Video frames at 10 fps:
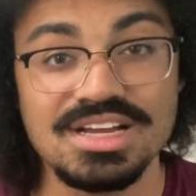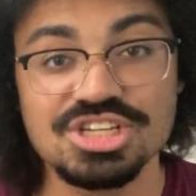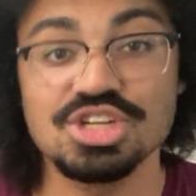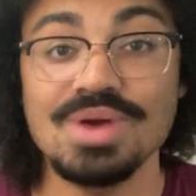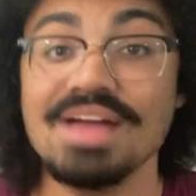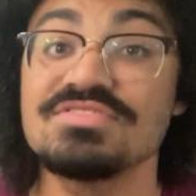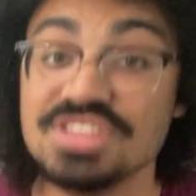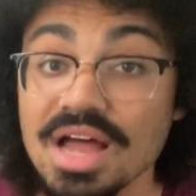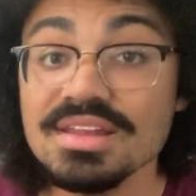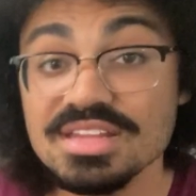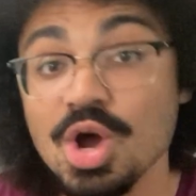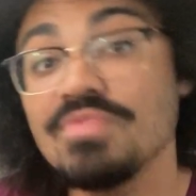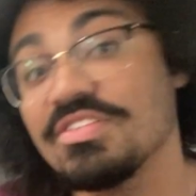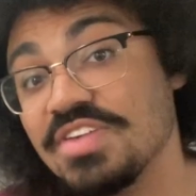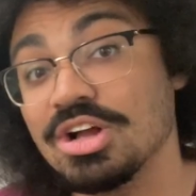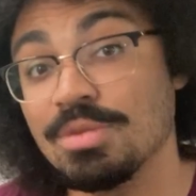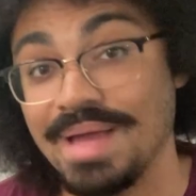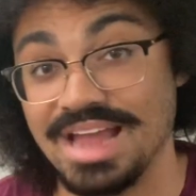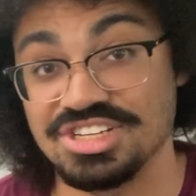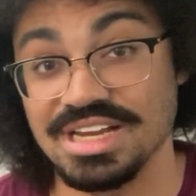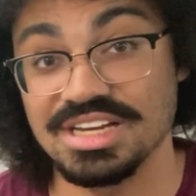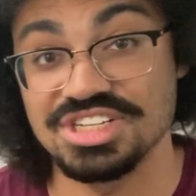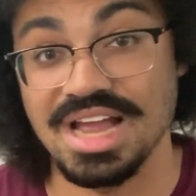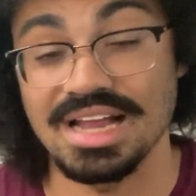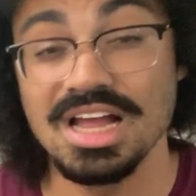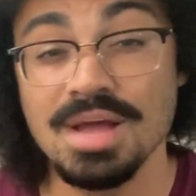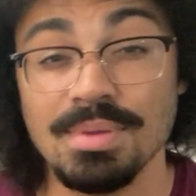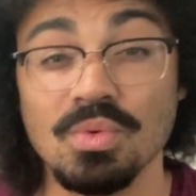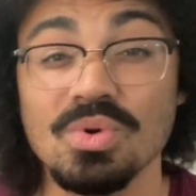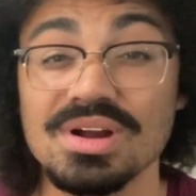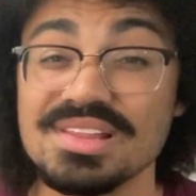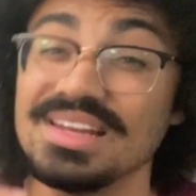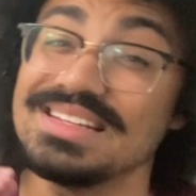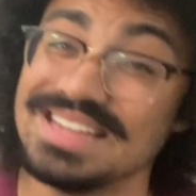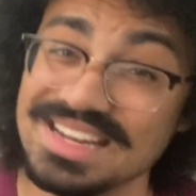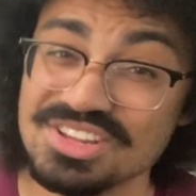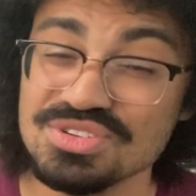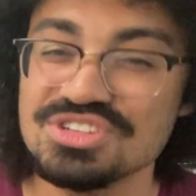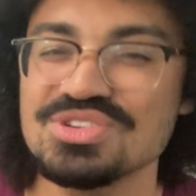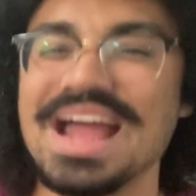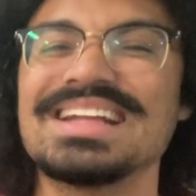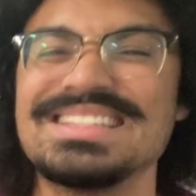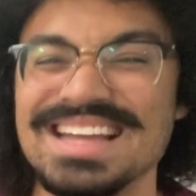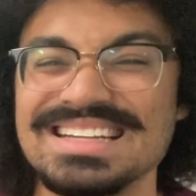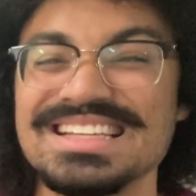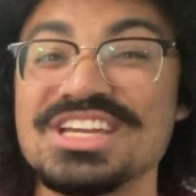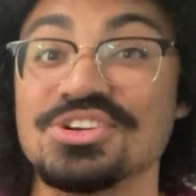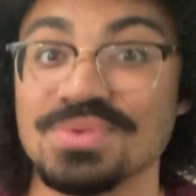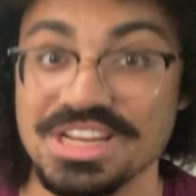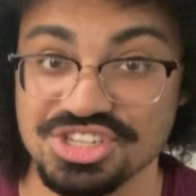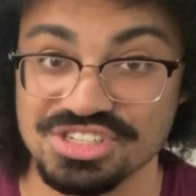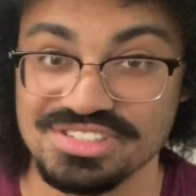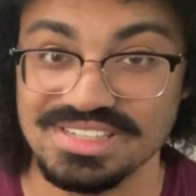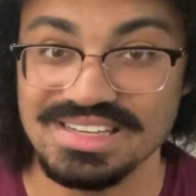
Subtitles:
Shagraf does know of a fungal patch they can check, but warns that it tends to attract deadly creatures.